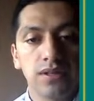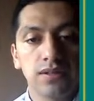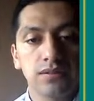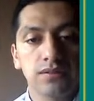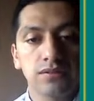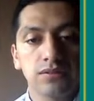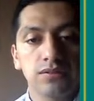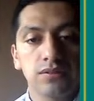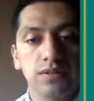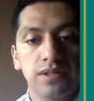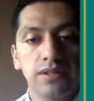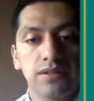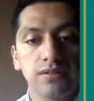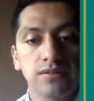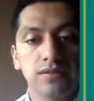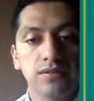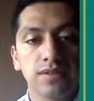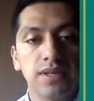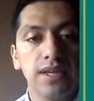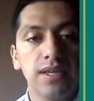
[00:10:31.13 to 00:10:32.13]
You
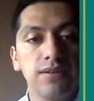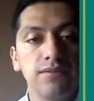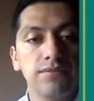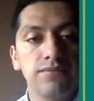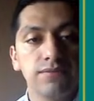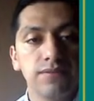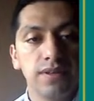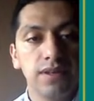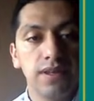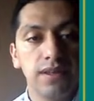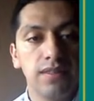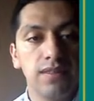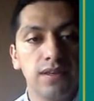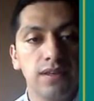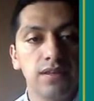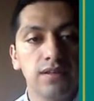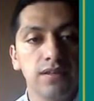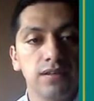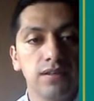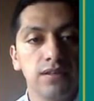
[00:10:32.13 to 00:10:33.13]
click on save, and